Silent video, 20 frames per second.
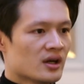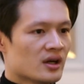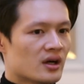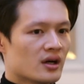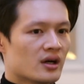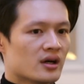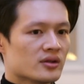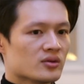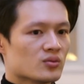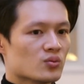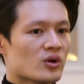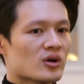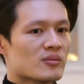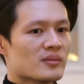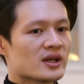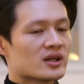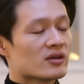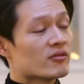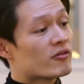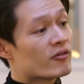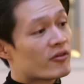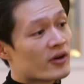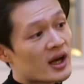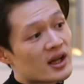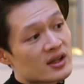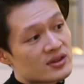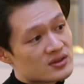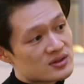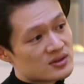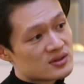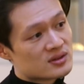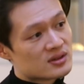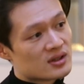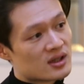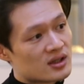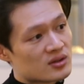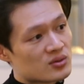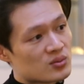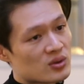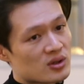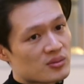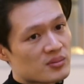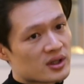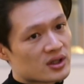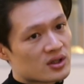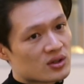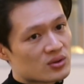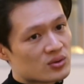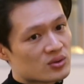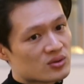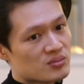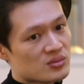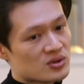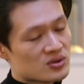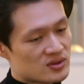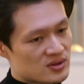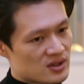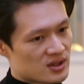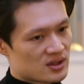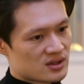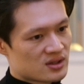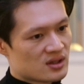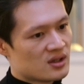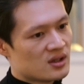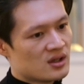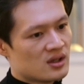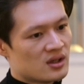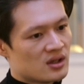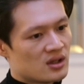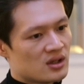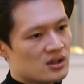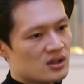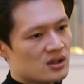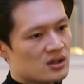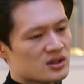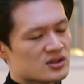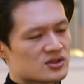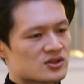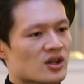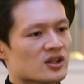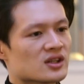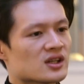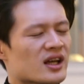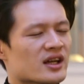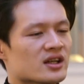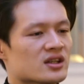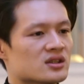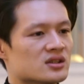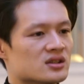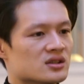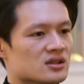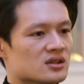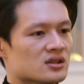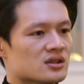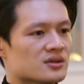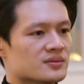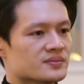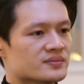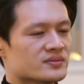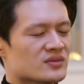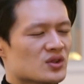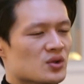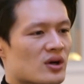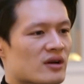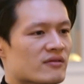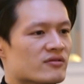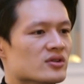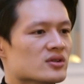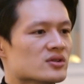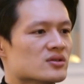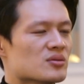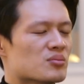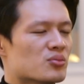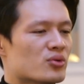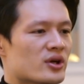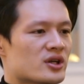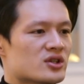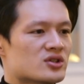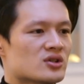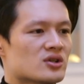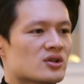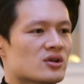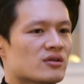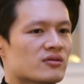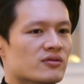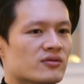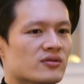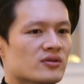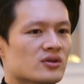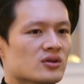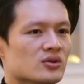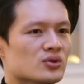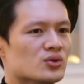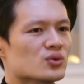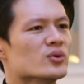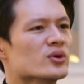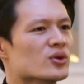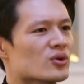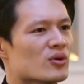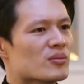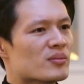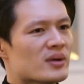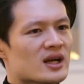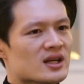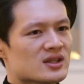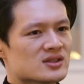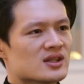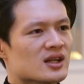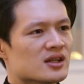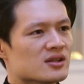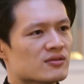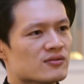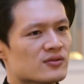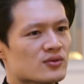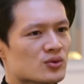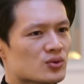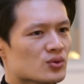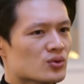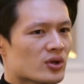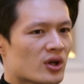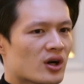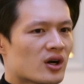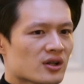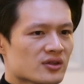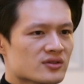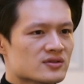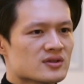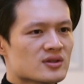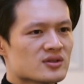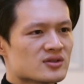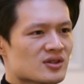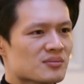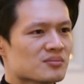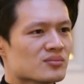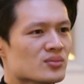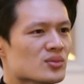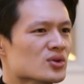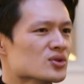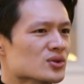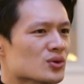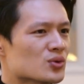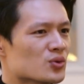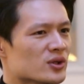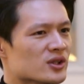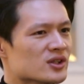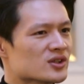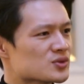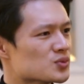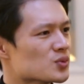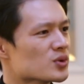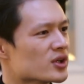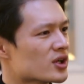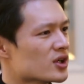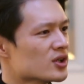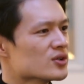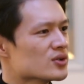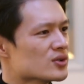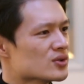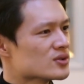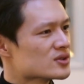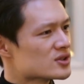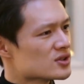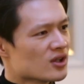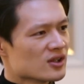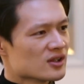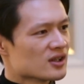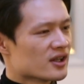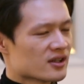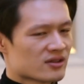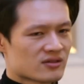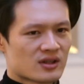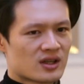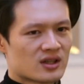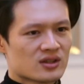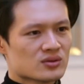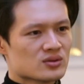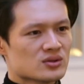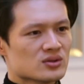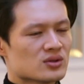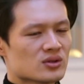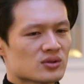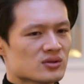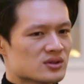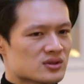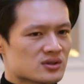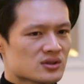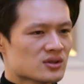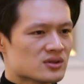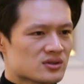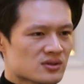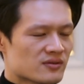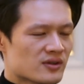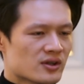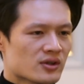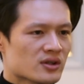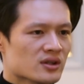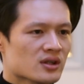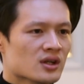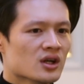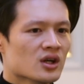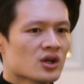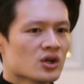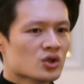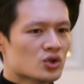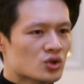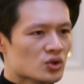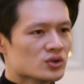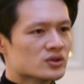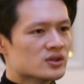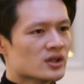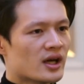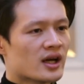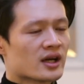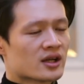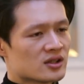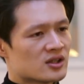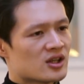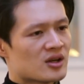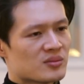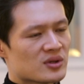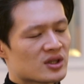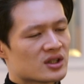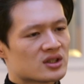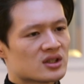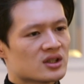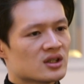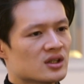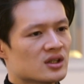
and we're making friends, and we're making good music. It's not like you have the pressure of doing your best, and if you do not, then some music critics will kill you. It's not like that. You know, it's a very good academic